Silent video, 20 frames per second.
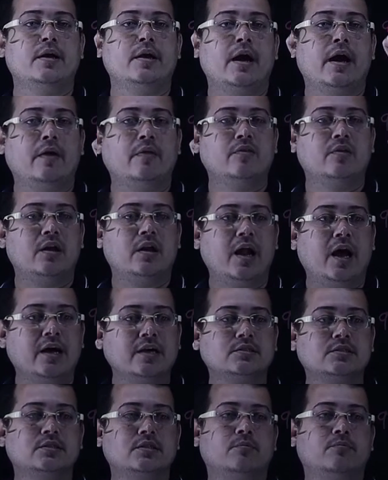And the
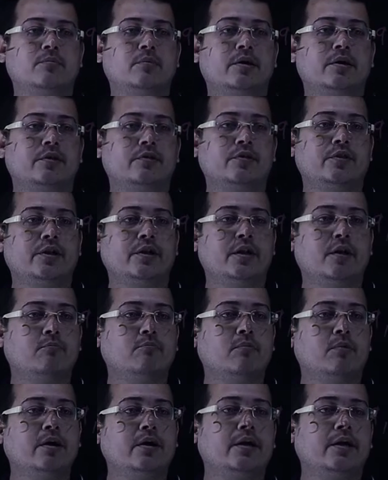last number, the
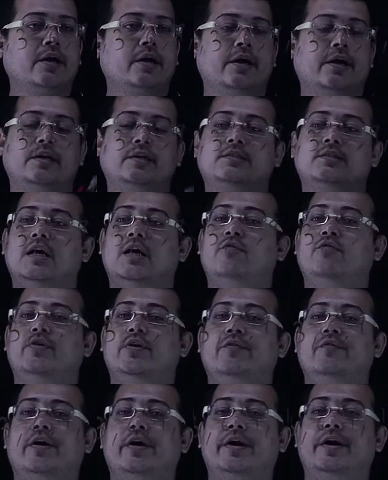number itself
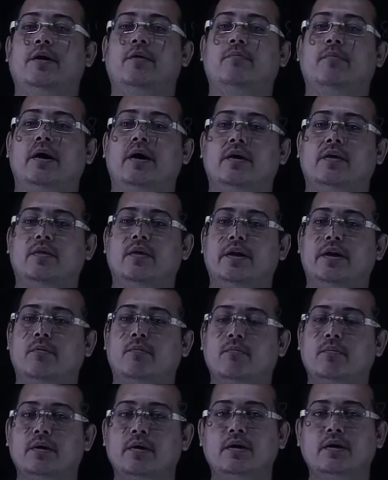divided by the
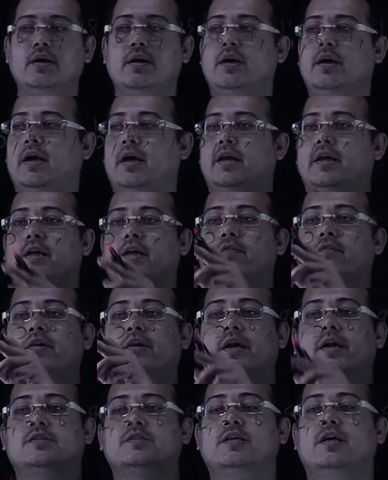number and giving
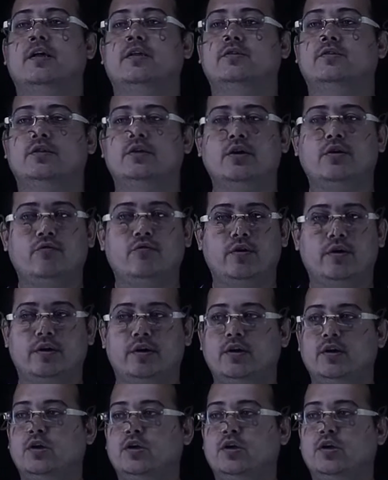as the answer 1.